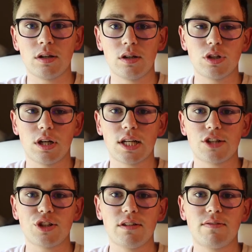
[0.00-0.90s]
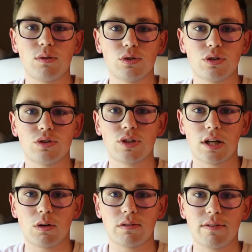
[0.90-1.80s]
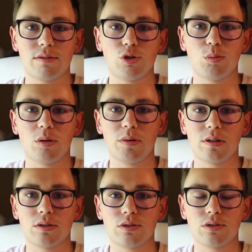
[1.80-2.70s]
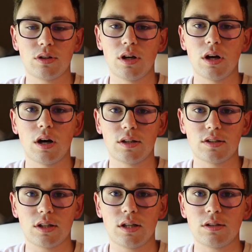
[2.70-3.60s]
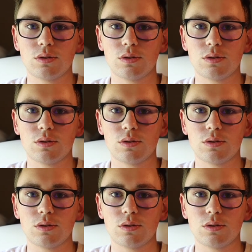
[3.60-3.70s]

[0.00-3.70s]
so you can attach any filters that are 52mm on this lens,